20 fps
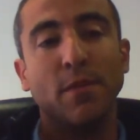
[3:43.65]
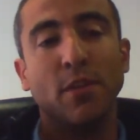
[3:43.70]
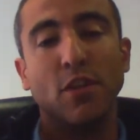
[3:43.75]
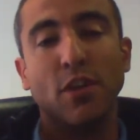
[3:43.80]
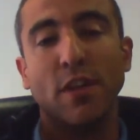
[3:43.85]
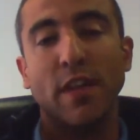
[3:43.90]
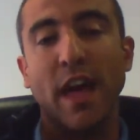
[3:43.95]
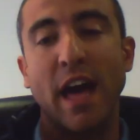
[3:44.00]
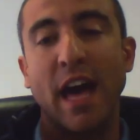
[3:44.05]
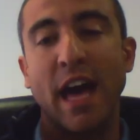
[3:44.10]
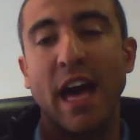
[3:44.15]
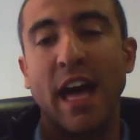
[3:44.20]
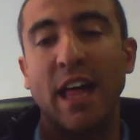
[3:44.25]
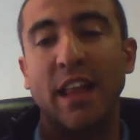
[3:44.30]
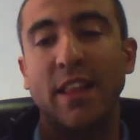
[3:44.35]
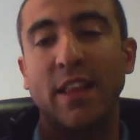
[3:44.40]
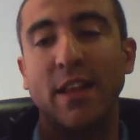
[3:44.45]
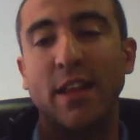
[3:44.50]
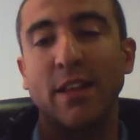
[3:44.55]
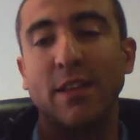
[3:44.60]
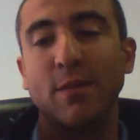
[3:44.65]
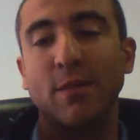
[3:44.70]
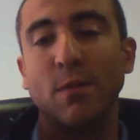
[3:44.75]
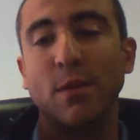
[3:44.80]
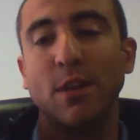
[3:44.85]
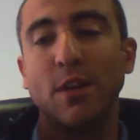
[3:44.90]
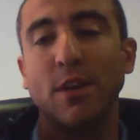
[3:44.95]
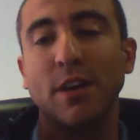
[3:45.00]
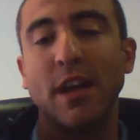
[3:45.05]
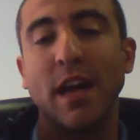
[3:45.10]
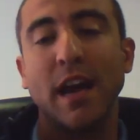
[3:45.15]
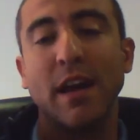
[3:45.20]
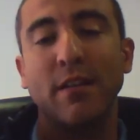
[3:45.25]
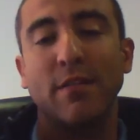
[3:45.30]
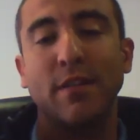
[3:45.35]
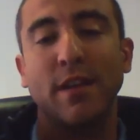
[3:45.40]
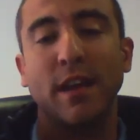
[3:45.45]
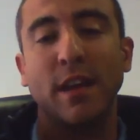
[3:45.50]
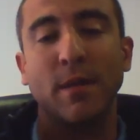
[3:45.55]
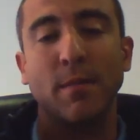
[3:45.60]
so that we don't
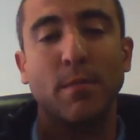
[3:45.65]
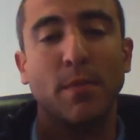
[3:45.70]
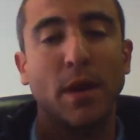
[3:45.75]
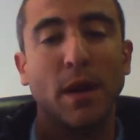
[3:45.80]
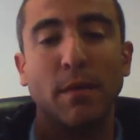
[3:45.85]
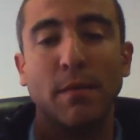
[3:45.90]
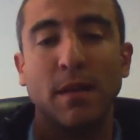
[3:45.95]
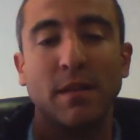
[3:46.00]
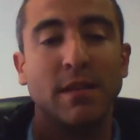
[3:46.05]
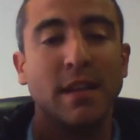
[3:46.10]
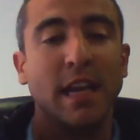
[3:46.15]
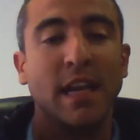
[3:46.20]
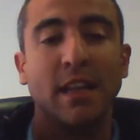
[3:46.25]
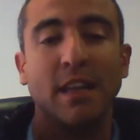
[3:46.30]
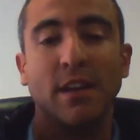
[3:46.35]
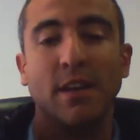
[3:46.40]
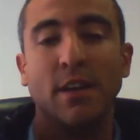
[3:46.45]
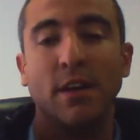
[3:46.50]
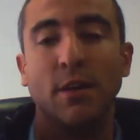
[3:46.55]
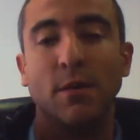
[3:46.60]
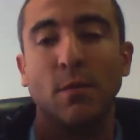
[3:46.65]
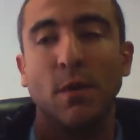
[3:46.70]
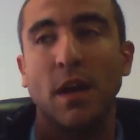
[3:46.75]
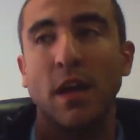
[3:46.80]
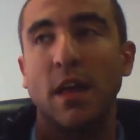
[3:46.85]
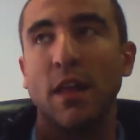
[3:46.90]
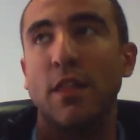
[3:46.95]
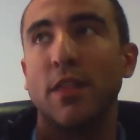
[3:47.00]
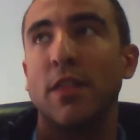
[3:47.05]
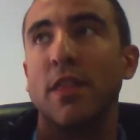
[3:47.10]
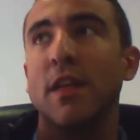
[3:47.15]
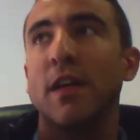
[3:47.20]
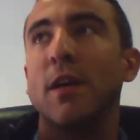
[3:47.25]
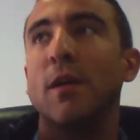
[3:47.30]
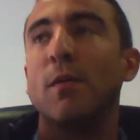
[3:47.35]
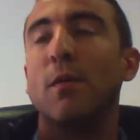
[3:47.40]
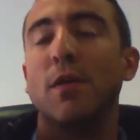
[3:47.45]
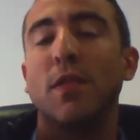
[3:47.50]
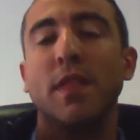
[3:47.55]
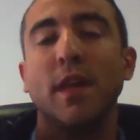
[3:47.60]
have any problems later on with
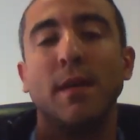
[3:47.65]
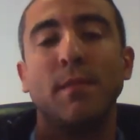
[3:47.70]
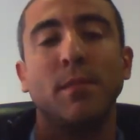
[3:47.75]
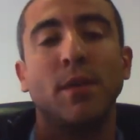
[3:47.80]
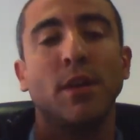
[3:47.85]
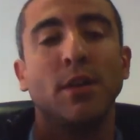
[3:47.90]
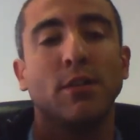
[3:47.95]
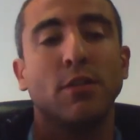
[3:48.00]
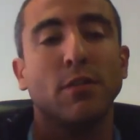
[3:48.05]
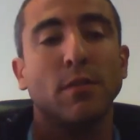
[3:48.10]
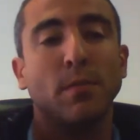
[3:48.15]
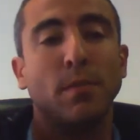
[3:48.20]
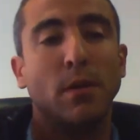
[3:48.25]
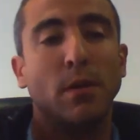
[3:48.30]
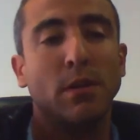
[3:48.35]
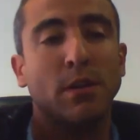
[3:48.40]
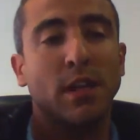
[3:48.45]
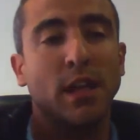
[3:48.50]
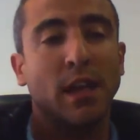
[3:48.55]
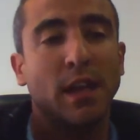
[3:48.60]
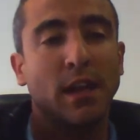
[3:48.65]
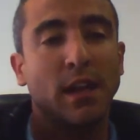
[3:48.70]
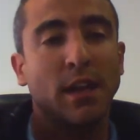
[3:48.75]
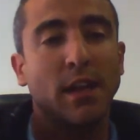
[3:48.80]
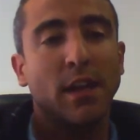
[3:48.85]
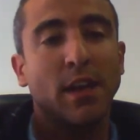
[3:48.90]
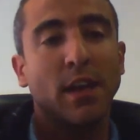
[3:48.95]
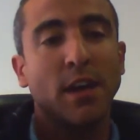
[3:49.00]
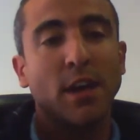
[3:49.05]
them not supporting